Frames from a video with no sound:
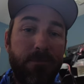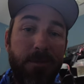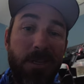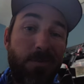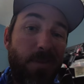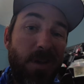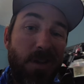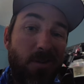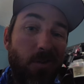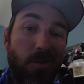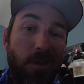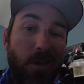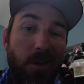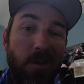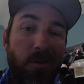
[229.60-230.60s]
just be a cool
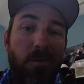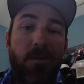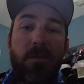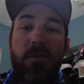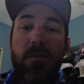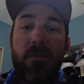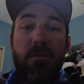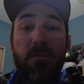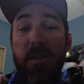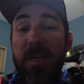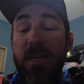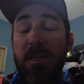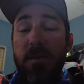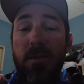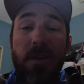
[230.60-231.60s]
dude.
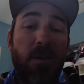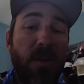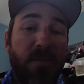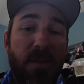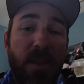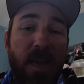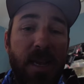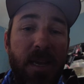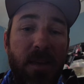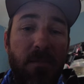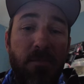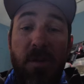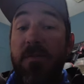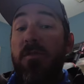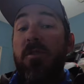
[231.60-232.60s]
Please, you don't have to like
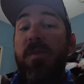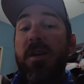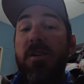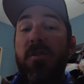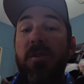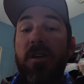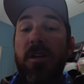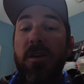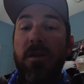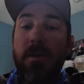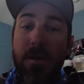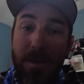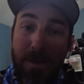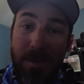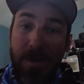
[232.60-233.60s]
it, but if you want to be a cool dude,
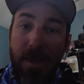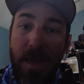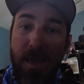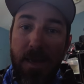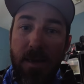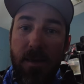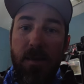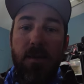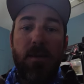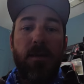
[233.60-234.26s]
like it.